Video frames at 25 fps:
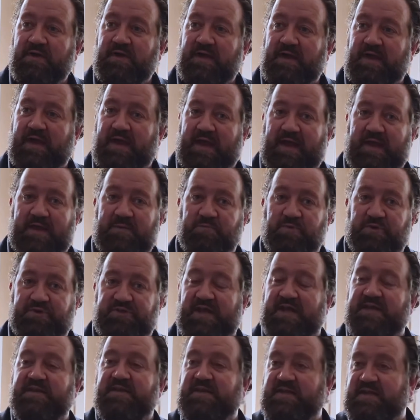And
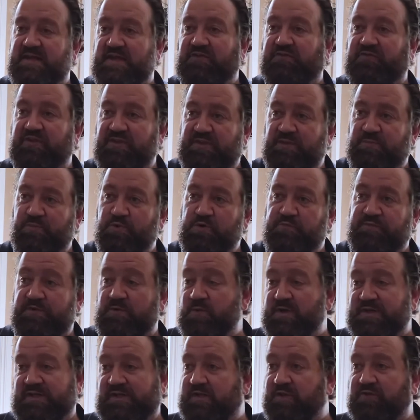pretending he's in the movie
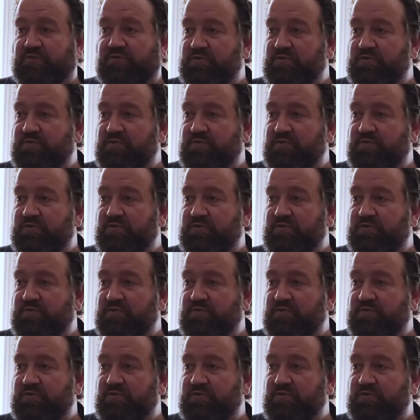when he doesn't